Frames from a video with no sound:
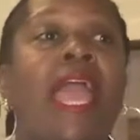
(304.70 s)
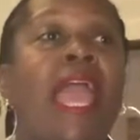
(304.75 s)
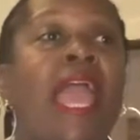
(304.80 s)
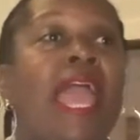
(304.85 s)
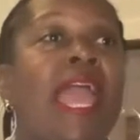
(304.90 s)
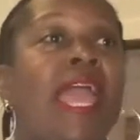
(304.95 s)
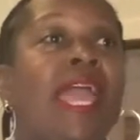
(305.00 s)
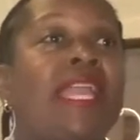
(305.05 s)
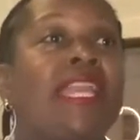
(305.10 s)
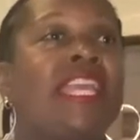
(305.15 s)

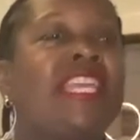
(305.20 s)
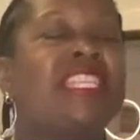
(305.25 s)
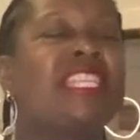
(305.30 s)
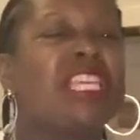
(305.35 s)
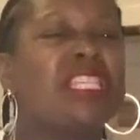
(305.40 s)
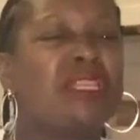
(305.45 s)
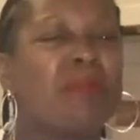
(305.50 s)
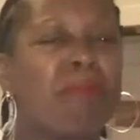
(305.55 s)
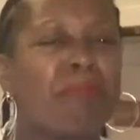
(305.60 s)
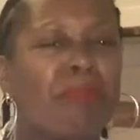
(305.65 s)
and it
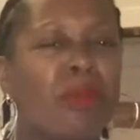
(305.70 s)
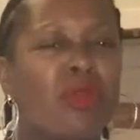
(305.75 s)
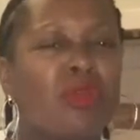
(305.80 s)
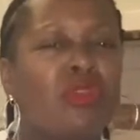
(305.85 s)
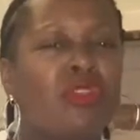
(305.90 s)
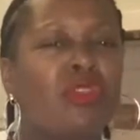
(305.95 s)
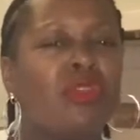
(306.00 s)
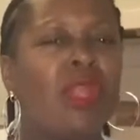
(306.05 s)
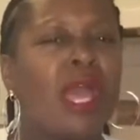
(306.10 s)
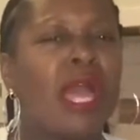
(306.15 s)
doesn't
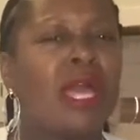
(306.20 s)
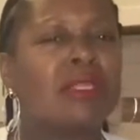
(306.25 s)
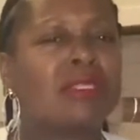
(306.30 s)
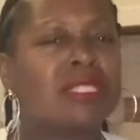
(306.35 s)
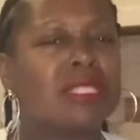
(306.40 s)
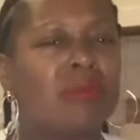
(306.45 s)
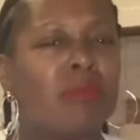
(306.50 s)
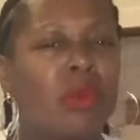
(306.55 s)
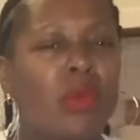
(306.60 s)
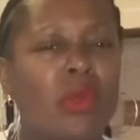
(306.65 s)
burn. You know how
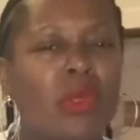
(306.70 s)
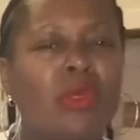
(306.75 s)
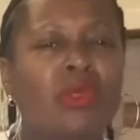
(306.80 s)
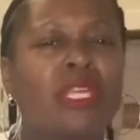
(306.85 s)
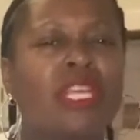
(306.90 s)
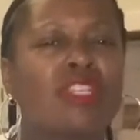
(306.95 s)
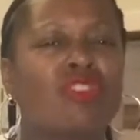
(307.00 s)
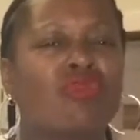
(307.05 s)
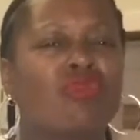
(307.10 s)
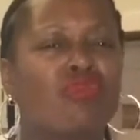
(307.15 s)
some
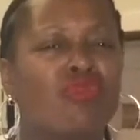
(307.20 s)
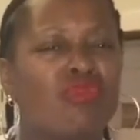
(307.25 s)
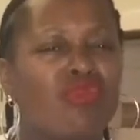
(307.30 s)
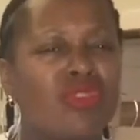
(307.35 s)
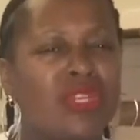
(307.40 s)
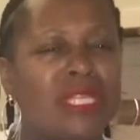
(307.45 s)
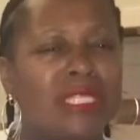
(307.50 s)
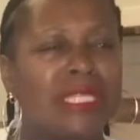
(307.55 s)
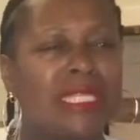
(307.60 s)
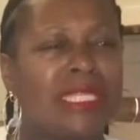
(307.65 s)
oil gets
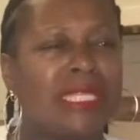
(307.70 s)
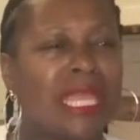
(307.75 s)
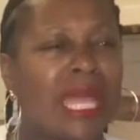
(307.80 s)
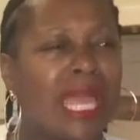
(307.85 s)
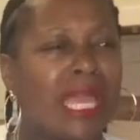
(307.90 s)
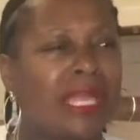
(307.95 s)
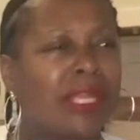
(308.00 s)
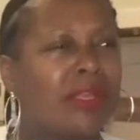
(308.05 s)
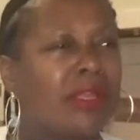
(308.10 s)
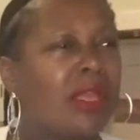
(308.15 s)
really
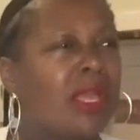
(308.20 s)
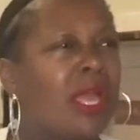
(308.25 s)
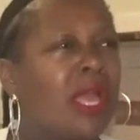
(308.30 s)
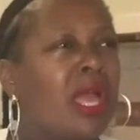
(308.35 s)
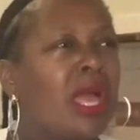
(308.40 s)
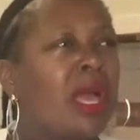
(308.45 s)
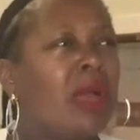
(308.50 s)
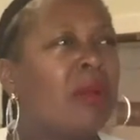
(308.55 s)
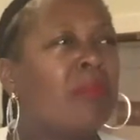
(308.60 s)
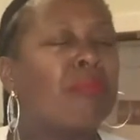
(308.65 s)
like
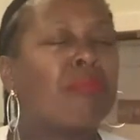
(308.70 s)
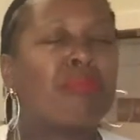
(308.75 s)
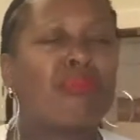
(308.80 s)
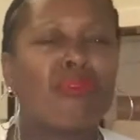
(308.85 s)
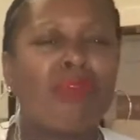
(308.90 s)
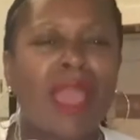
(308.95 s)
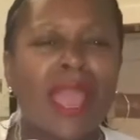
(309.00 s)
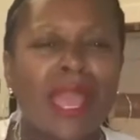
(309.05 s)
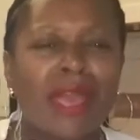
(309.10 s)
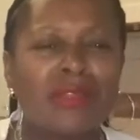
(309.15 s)

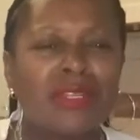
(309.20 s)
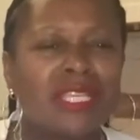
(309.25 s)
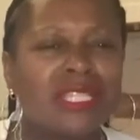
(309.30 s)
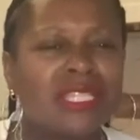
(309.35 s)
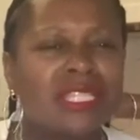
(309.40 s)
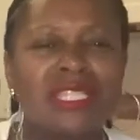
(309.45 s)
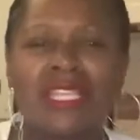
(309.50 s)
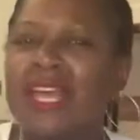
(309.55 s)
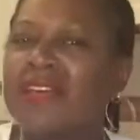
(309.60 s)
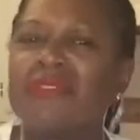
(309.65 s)
brown
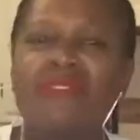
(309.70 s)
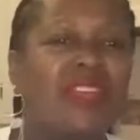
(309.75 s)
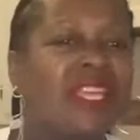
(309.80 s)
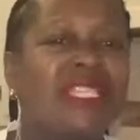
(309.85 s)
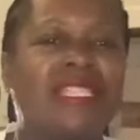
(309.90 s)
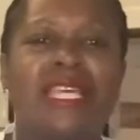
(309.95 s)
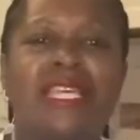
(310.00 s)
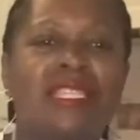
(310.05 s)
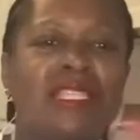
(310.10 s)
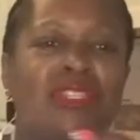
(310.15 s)
and stuff?
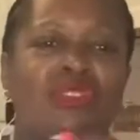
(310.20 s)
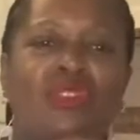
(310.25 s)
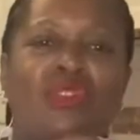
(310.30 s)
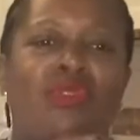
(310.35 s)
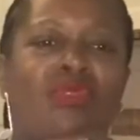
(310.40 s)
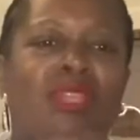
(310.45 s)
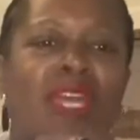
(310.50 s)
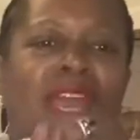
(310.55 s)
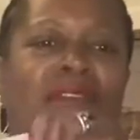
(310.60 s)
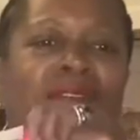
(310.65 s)
It doesn't
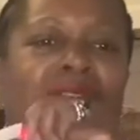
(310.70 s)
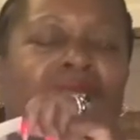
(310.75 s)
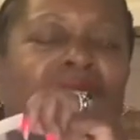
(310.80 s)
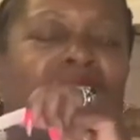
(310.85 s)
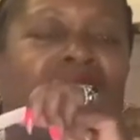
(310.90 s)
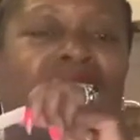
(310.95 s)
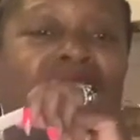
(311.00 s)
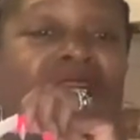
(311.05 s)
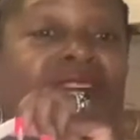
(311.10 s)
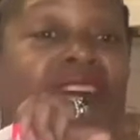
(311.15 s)
do that.
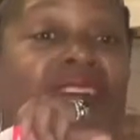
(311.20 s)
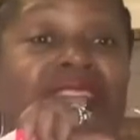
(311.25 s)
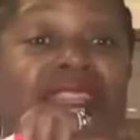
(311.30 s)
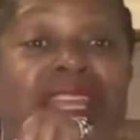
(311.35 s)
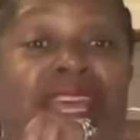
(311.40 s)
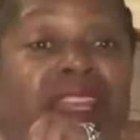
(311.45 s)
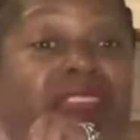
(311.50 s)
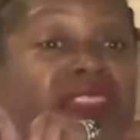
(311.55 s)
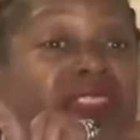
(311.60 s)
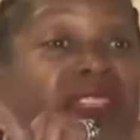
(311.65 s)
And I
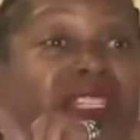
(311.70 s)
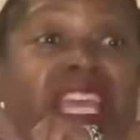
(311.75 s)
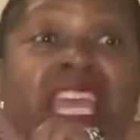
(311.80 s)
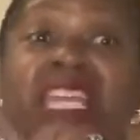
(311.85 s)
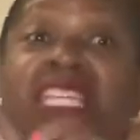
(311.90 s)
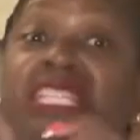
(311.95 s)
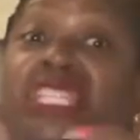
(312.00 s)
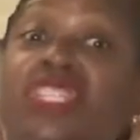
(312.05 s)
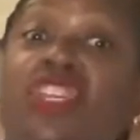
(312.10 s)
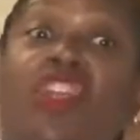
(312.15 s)
find that it
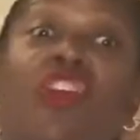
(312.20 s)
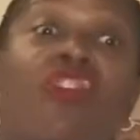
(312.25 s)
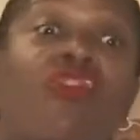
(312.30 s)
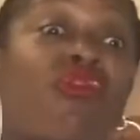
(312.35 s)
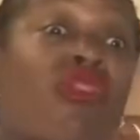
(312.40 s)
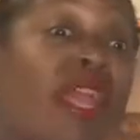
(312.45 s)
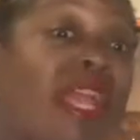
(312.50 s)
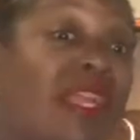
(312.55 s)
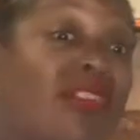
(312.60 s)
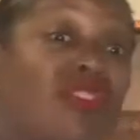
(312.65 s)
tastes
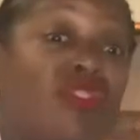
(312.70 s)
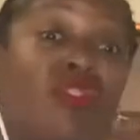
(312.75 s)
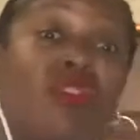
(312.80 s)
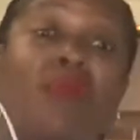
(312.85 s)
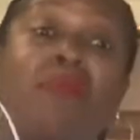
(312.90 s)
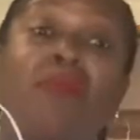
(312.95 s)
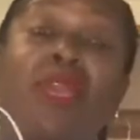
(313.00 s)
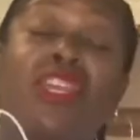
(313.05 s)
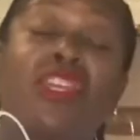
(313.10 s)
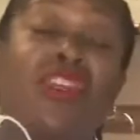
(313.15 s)
great.
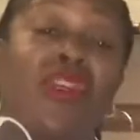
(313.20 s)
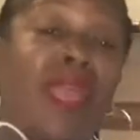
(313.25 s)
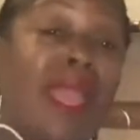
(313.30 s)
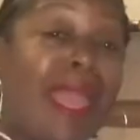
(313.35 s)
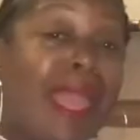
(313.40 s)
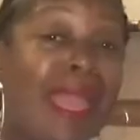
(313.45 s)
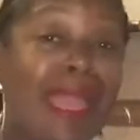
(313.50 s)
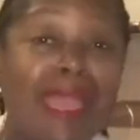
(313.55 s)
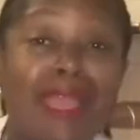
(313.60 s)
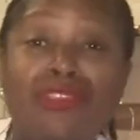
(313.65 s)
You can make your
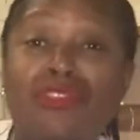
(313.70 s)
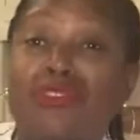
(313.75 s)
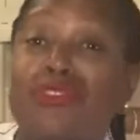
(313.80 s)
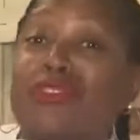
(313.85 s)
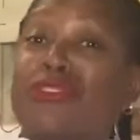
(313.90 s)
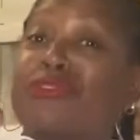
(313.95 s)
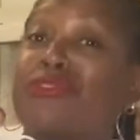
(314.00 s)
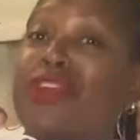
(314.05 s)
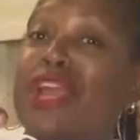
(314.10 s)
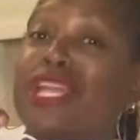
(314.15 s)
eggs,
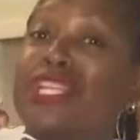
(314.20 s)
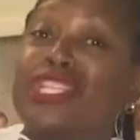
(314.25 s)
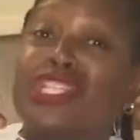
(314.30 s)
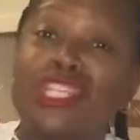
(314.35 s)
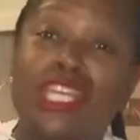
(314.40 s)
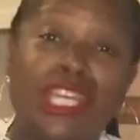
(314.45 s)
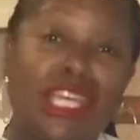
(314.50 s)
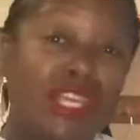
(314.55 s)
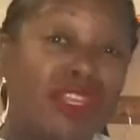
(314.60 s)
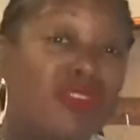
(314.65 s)
you can fry
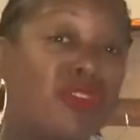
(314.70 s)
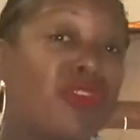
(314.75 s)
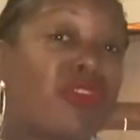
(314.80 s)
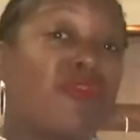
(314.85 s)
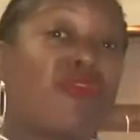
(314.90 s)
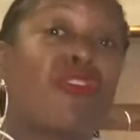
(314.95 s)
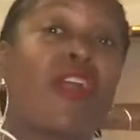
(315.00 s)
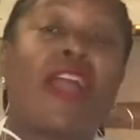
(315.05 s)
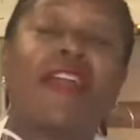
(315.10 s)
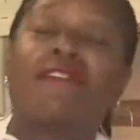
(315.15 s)
chicken, you
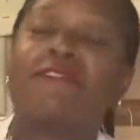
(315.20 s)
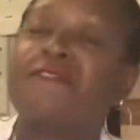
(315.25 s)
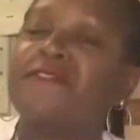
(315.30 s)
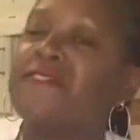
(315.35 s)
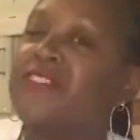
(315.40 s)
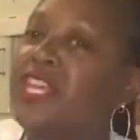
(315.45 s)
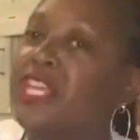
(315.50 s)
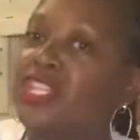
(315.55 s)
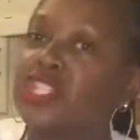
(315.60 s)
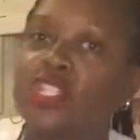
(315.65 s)
can fry
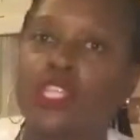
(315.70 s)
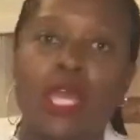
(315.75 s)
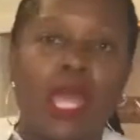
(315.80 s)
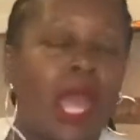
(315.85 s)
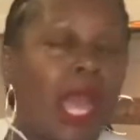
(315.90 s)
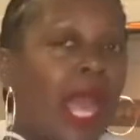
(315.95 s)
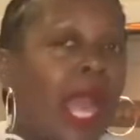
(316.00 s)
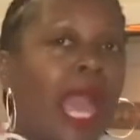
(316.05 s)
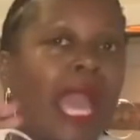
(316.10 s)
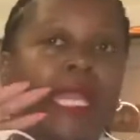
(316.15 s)
fish.
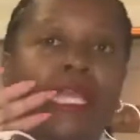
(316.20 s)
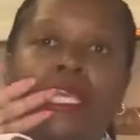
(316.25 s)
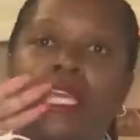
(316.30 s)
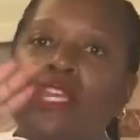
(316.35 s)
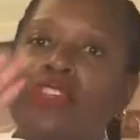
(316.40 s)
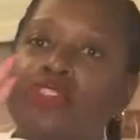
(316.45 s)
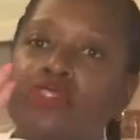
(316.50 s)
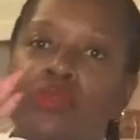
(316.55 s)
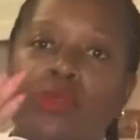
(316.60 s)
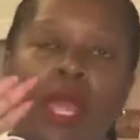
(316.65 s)
I
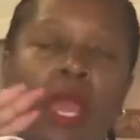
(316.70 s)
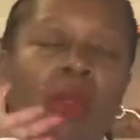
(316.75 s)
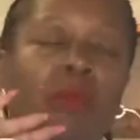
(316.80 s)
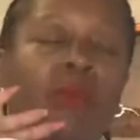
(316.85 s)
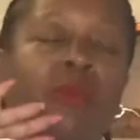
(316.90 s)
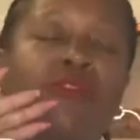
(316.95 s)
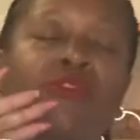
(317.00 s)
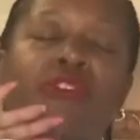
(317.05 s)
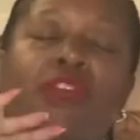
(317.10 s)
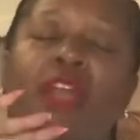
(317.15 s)
kid you
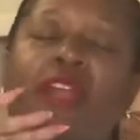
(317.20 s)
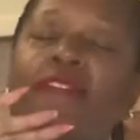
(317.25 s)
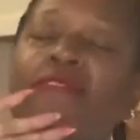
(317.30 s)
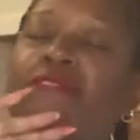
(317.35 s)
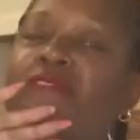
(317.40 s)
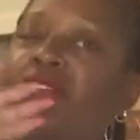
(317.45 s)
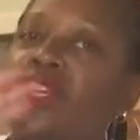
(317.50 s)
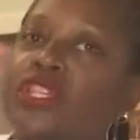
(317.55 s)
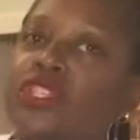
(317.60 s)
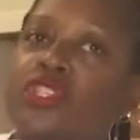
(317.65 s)
not, we
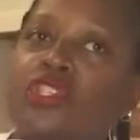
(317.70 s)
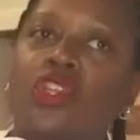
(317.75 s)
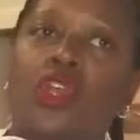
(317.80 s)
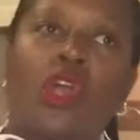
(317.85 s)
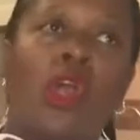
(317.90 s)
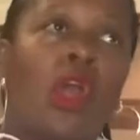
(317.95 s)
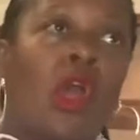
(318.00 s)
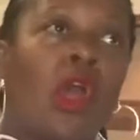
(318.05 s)
fried fish